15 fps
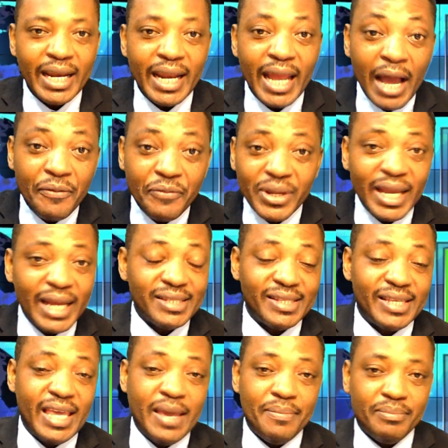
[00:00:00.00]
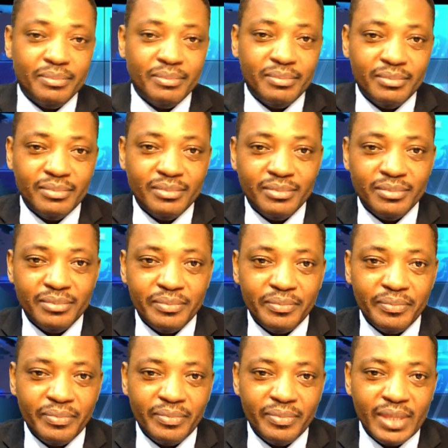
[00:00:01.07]
And the Africans came.
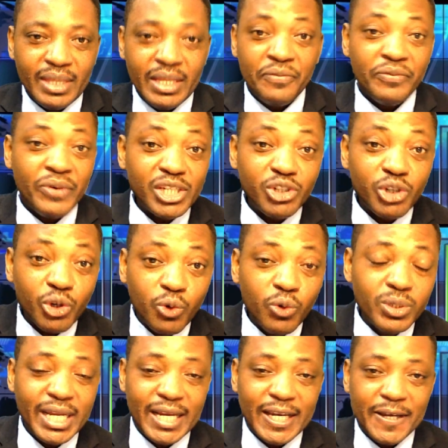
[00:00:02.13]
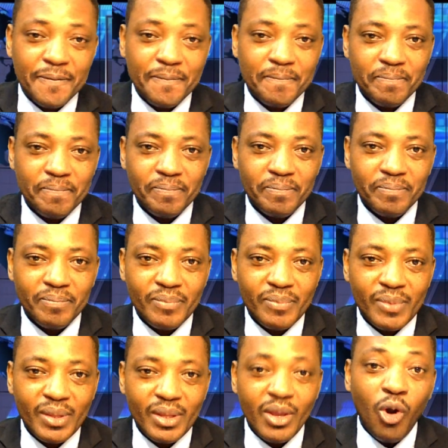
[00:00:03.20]
The French recruited
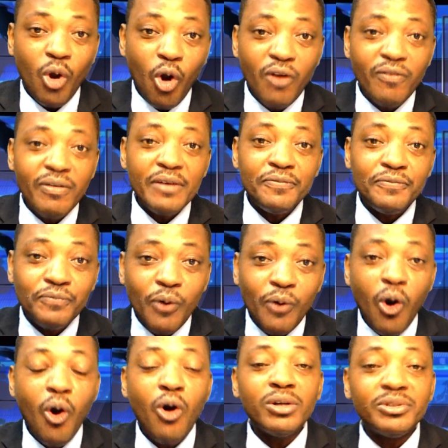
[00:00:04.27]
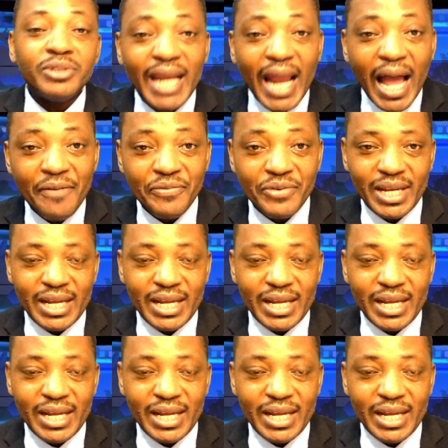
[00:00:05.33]
over 400,000